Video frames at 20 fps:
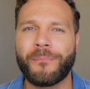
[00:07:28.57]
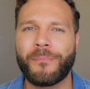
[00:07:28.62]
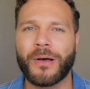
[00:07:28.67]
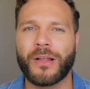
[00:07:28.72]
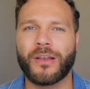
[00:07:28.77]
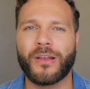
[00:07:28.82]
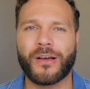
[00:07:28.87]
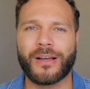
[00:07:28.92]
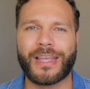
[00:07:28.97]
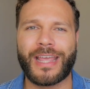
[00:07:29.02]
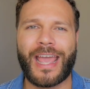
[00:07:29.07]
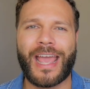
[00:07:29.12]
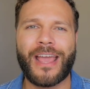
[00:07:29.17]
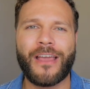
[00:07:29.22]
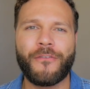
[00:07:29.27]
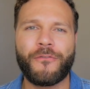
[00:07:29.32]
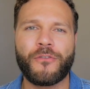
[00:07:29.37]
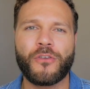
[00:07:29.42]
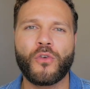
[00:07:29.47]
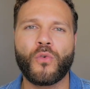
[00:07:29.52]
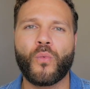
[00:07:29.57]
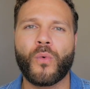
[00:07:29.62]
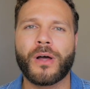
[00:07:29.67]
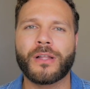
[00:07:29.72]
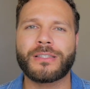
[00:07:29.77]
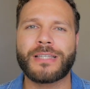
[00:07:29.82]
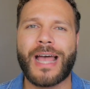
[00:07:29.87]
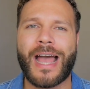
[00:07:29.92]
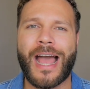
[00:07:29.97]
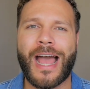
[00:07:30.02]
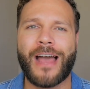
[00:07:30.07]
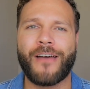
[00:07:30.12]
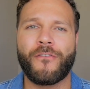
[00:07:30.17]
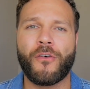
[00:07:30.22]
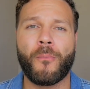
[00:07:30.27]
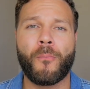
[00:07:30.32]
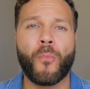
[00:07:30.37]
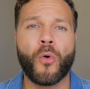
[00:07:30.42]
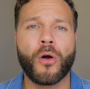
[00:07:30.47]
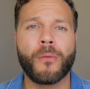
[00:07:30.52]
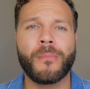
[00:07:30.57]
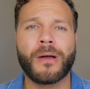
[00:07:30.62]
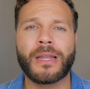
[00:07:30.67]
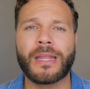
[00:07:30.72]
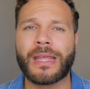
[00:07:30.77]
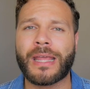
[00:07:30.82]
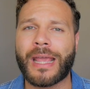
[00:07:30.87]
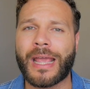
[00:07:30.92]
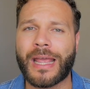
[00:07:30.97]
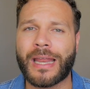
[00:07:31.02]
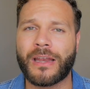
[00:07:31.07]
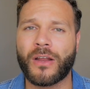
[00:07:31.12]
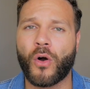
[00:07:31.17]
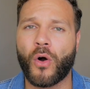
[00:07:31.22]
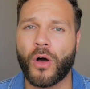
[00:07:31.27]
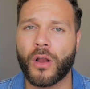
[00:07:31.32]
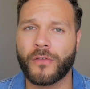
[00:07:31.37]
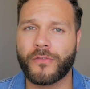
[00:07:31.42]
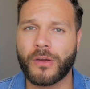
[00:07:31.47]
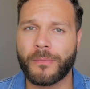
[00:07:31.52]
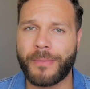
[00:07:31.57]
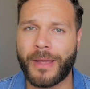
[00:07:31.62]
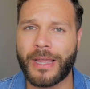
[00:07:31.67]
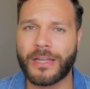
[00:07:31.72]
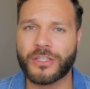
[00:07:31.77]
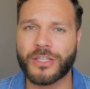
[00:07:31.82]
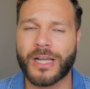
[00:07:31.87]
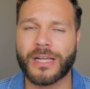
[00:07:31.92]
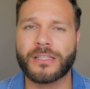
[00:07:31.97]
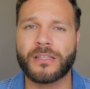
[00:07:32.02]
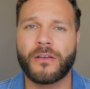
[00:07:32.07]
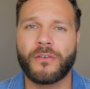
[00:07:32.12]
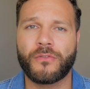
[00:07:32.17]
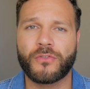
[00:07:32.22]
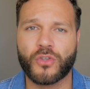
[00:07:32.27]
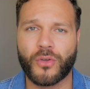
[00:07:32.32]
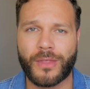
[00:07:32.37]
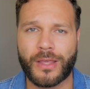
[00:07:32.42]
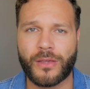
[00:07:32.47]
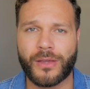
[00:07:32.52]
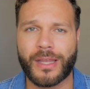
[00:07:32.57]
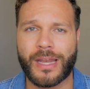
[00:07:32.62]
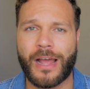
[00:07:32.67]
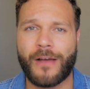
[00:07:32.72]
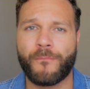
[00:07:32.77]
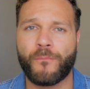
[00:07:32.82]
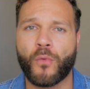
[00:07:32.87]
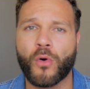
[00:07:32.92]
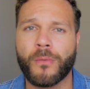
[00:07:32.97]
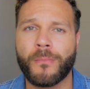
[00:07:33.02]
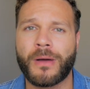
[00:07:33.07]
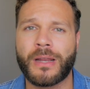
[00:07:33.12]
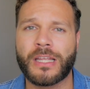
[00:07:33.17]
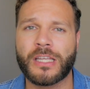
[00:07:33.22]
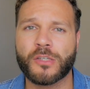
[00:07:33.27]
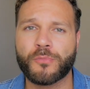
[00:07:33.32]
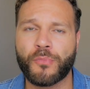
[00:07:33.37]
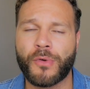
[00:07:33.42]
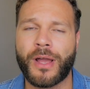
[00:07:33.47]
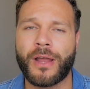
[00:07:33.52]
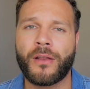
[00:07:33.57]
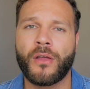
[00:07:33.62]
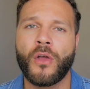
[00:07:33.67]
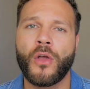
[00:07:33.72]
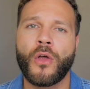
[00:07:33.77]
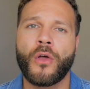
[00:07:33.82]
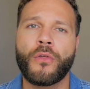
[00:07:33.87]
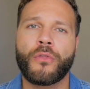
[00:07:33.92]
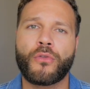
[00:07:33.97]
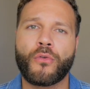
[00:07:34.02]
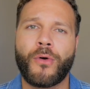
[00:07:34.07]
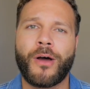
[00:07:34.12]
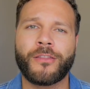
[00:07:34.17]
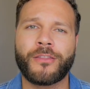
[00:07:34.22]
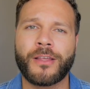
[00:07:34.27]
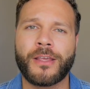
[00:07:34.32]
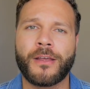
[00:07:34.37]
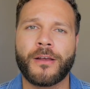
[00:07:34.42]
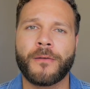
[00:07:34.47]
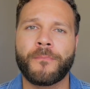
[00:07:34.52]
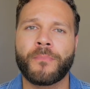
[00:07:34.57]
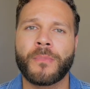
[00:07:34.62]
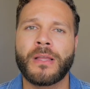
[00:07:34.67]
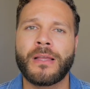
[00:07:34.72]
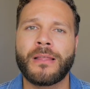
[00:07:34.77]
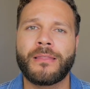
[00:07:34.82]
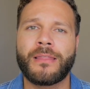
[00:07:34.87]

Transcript: but look, if you want to have more money in all of your paychecks so that you can have more money spread throughout the year,